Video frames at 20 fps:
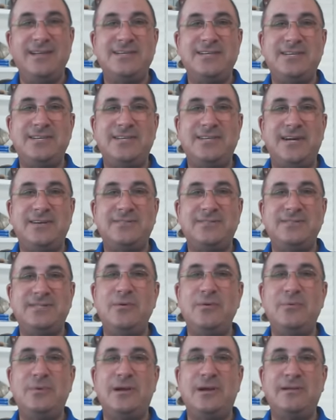This is Dr.
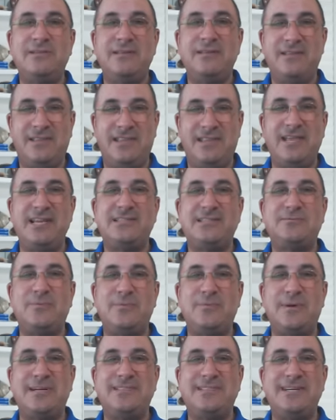Ted Noel.
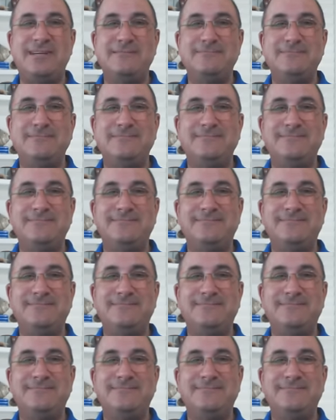Thanks for watching.